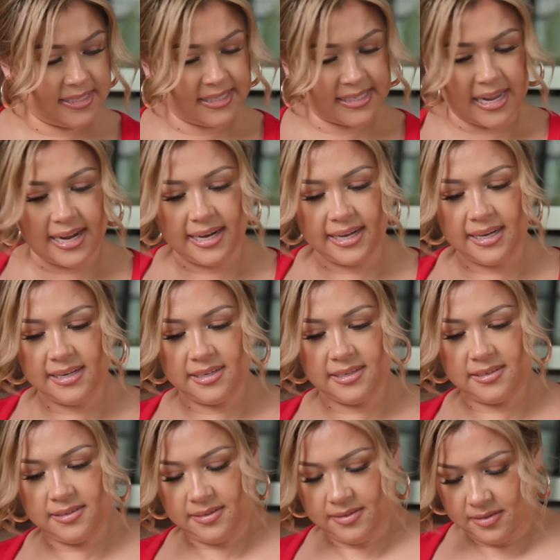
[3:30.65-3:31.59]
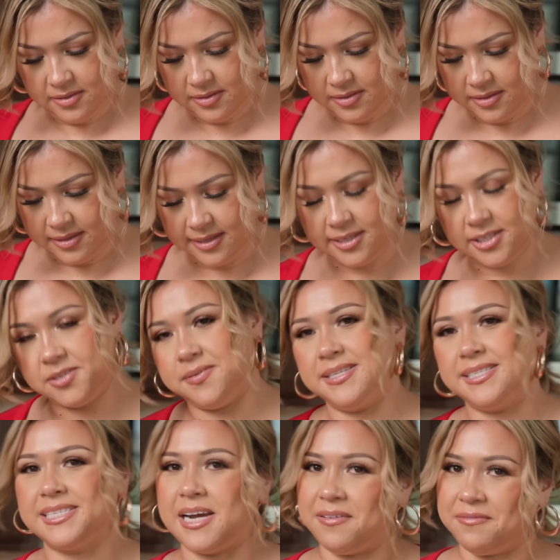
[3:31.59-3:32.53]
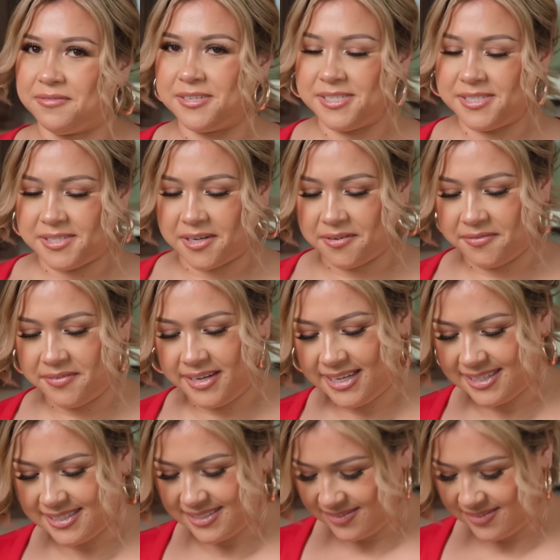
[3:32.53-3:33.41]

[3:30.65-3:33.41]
side until it's time for serving.